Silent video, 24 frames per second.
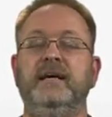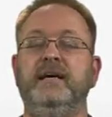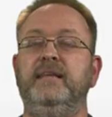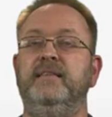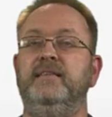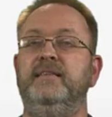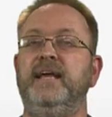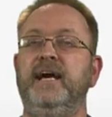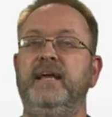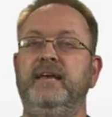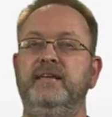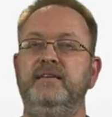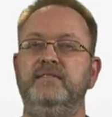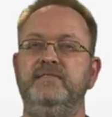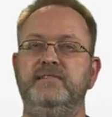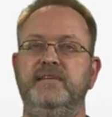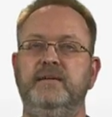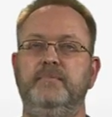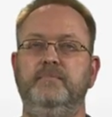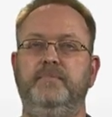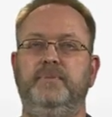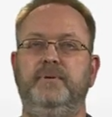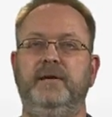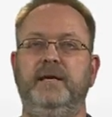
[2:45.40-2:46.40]
that is
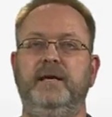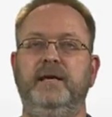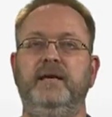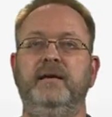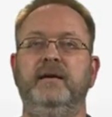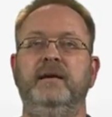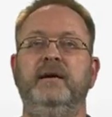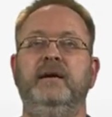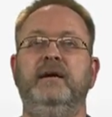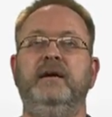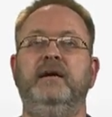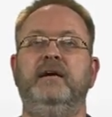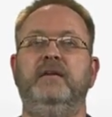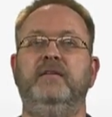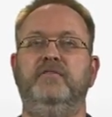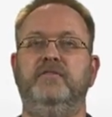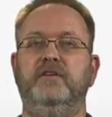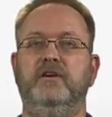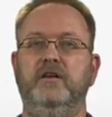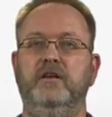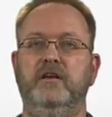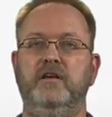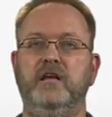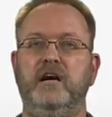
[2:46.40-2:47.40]
simply
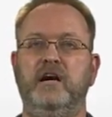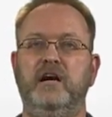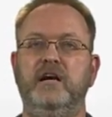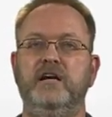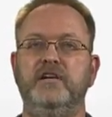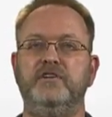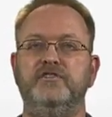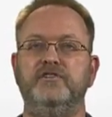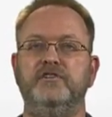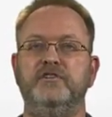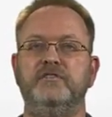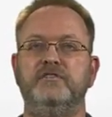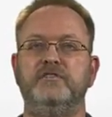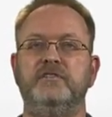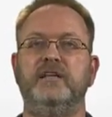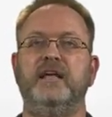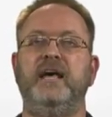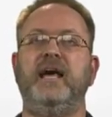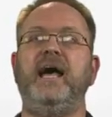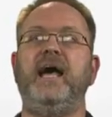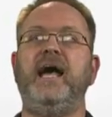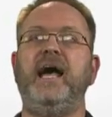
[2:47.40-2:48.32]
the largest